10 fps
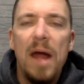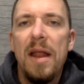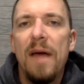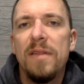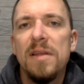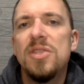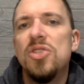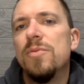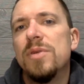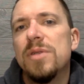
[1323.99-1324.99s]
I didn't have to
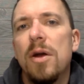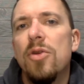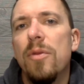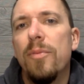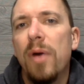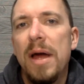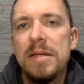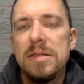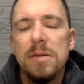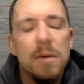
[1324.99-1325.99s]
listen to him because I already knew the
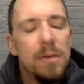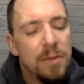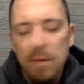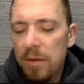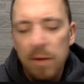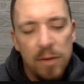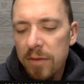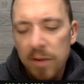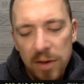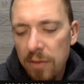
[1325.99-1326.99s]
price. No, no, no, no, no,
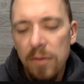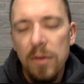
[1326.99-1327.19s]
no, no.